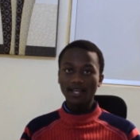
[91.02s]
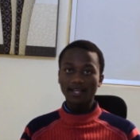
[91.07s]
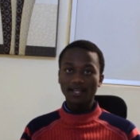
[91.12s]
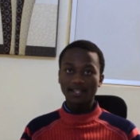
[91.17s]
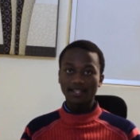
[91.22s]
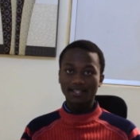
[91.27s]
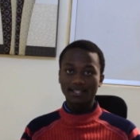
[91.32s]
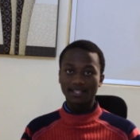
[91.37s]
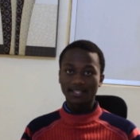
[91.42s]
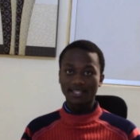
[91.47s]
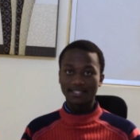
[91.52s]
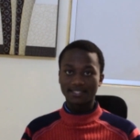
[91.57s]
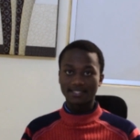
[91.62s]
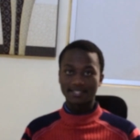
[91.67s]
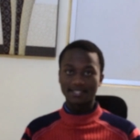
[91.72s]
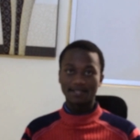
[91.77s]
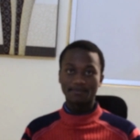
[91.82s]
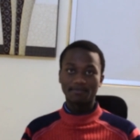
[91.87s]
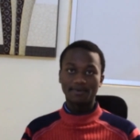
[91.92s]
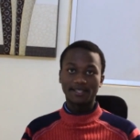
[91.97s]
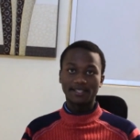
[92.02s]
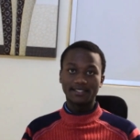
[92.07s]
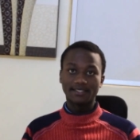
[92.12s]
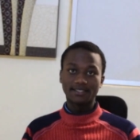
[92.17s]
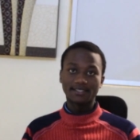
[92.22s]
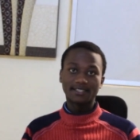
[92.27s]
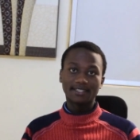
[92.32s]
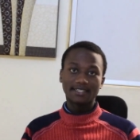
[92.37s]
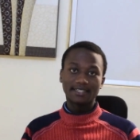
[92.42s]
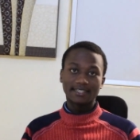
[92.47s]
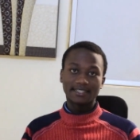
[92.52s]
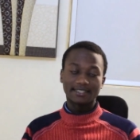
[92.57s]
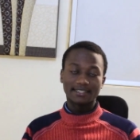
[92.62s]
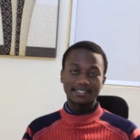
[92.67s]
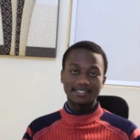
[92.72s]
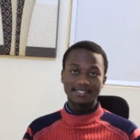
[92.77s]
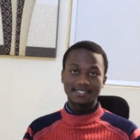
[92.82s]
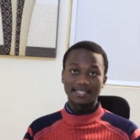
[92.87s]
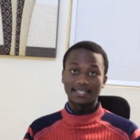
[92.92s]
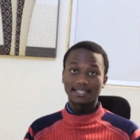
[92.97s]
that is the PAYE, there's
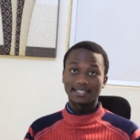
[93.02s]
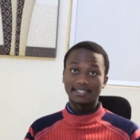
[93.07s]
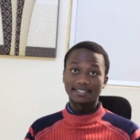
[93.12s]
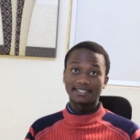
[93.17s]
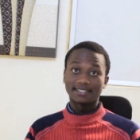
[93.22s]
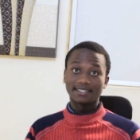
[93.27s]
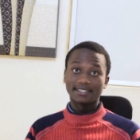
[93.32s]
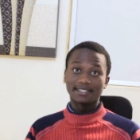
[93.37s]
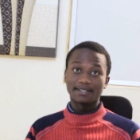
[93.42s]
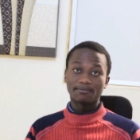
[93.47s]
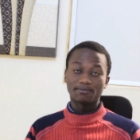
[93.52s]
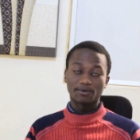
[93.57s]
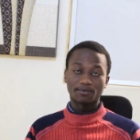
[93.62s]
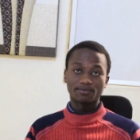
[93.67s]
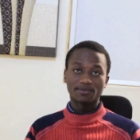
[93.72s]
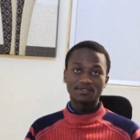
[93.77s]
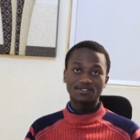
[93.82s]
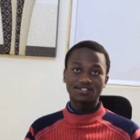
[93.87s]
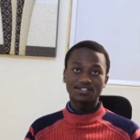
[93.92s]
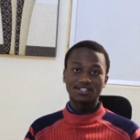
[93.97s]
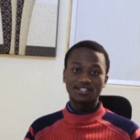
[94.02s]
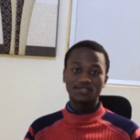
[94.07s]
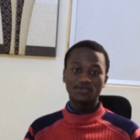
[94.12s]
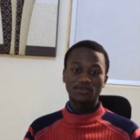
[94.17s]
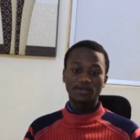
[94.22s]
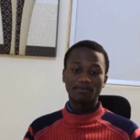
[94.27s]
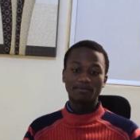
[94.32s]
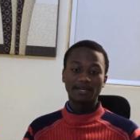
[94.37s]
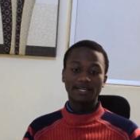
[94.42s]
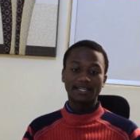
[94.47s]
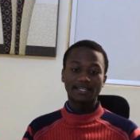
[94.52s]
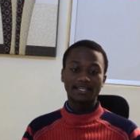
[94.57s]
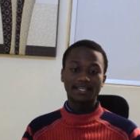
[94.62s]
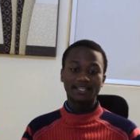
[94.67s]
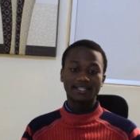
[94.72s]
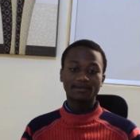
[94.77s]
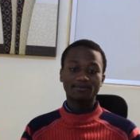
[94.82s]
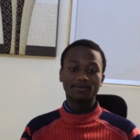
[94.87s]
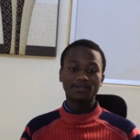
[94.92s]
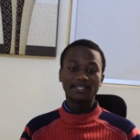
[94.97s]
a proposed change whereby
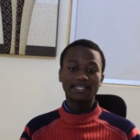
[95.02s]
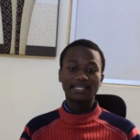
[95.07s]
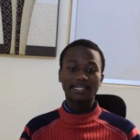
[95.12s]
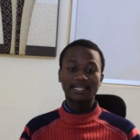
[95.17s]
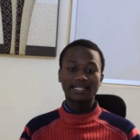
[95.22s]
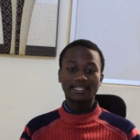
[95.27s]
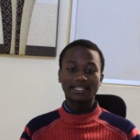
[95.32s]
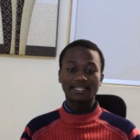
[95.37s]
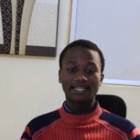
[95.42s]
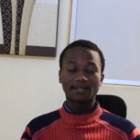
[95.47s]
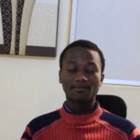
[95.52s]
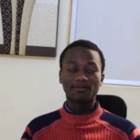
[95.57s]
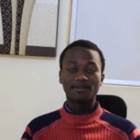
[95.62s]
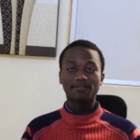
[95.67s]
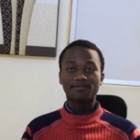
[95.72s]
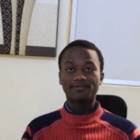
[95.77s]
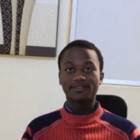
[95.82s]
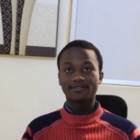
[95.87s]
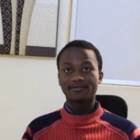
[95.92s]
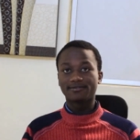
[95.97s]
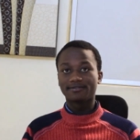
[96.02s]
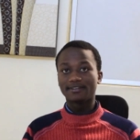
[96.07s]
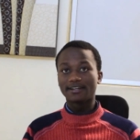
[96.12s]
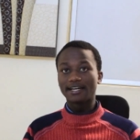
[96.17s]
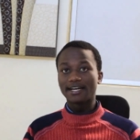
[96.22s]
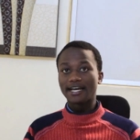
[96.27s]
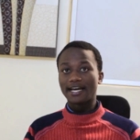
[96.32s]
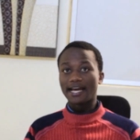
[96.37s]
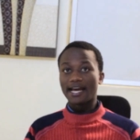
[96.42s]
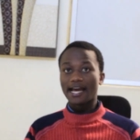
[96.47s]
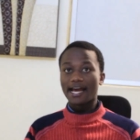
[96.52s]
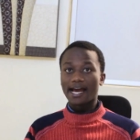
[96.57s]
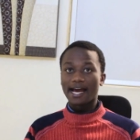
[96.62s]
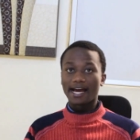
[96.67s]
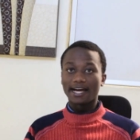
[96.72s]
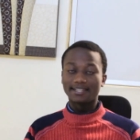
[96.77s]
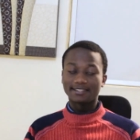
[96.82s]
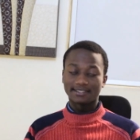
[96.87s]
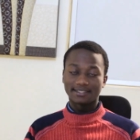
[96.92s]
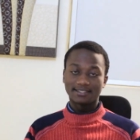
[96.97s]
anybody earning above
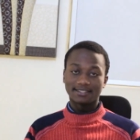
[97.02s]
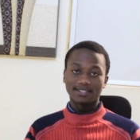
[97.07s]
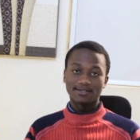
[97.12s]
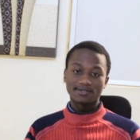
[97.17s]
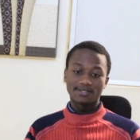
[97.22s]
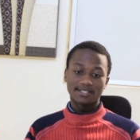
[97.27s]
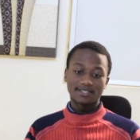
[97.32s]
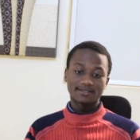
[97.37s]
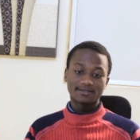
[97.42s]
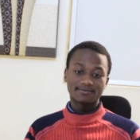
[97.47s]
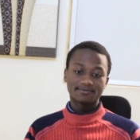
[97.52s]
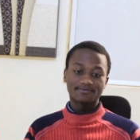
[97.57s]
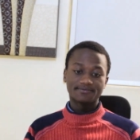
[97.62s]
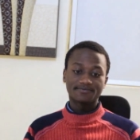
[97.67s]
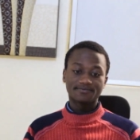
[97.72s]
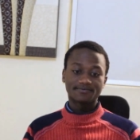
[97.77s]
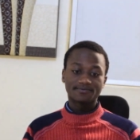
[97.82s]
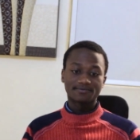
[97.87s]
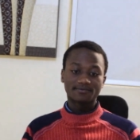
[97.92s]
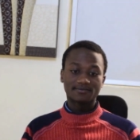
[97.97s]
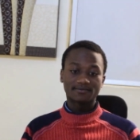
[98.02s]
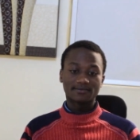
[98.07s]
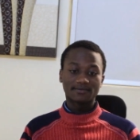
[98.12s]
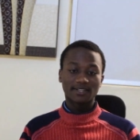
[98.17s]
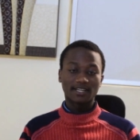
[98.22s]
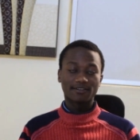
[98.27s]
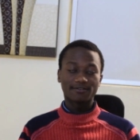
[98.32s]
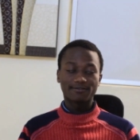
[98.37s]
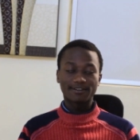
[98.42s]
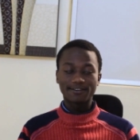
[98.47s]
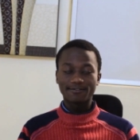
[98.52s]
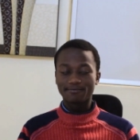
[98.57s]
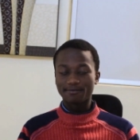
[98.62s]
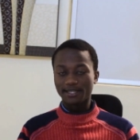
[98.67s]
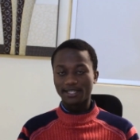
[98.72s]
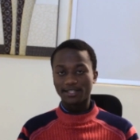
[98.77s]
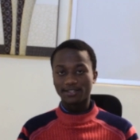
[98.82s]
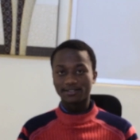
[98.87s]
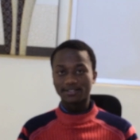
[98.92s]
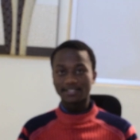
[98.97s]
500,000 5
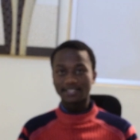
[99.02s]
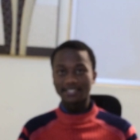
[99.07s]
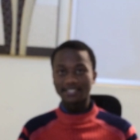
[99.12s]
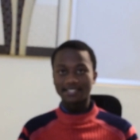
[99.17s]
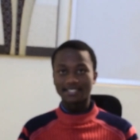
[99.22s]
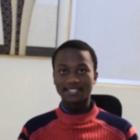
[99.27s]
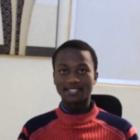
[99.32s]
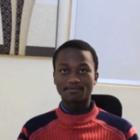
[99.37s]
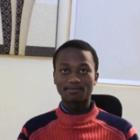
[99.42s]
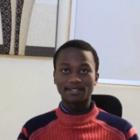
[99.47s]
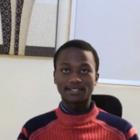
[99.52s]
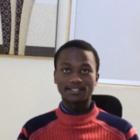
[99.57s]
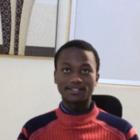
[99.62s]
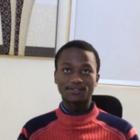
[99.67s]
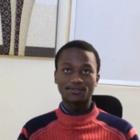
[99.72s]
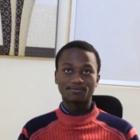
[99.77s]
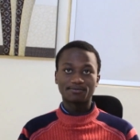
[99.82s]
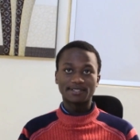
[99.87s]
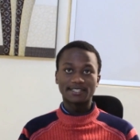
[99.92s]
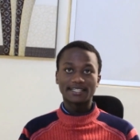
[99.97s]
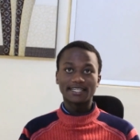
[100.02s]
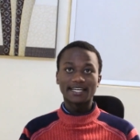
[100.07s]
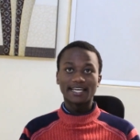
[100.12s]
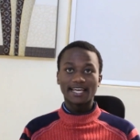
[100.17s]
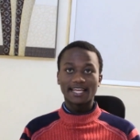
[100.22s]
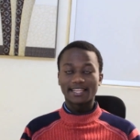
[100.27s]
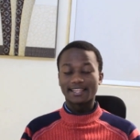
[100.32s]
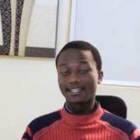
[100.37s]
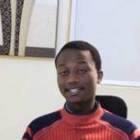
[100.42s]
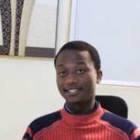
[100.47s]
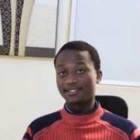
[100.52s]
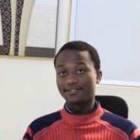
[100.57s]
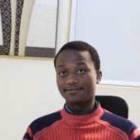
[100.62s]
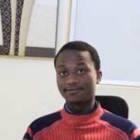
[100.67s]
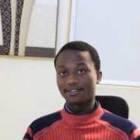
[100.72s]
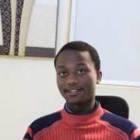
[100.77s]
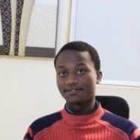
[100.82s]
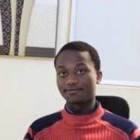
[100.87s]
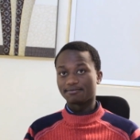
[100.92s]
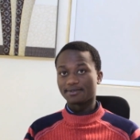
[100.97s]
million is expected to pay
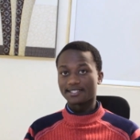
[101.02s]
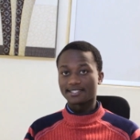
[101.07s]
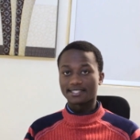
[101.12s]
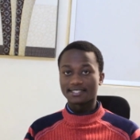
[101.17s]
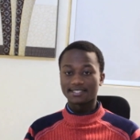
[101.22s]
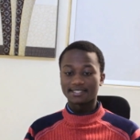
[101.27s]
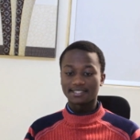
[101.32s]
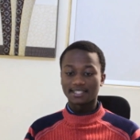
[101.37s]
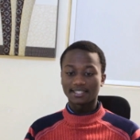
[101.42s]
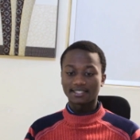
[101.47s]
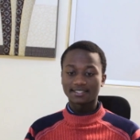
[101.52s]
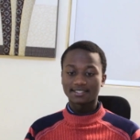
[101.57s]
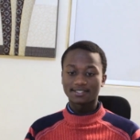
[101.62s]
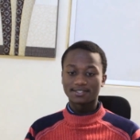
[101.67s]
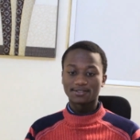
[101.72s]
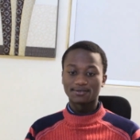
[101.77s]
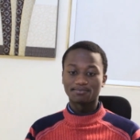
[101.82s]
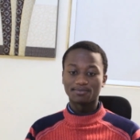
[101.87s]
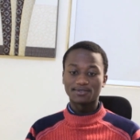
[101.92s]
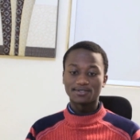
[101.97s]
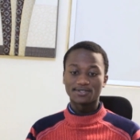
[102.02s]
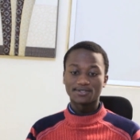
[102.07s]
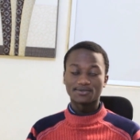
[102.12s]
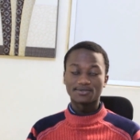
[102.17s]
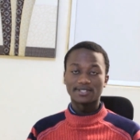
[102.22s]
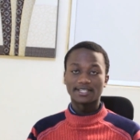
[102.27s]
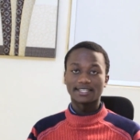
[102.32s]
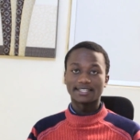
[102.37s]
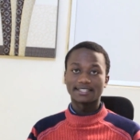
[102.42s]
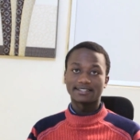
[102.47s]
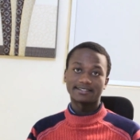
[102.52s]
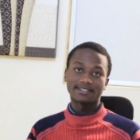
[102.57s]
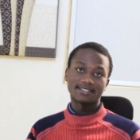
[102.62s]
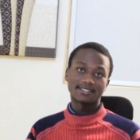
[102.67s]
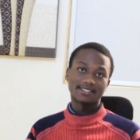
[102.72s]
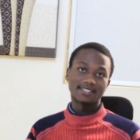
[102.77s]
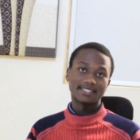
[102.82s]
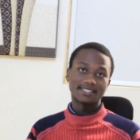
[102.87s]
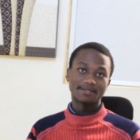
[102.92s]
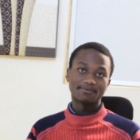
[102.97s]
35% tax opposed to the current
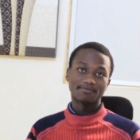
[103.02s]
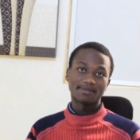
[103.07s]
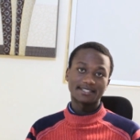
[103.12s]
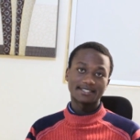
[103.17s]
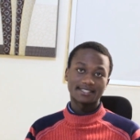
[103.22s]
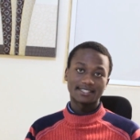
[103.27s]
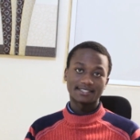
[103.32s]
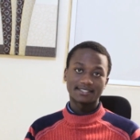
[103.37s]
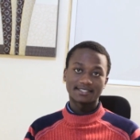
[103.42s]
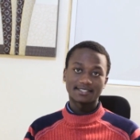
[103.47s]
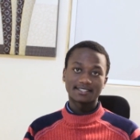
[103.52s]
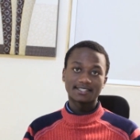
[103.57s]
30%.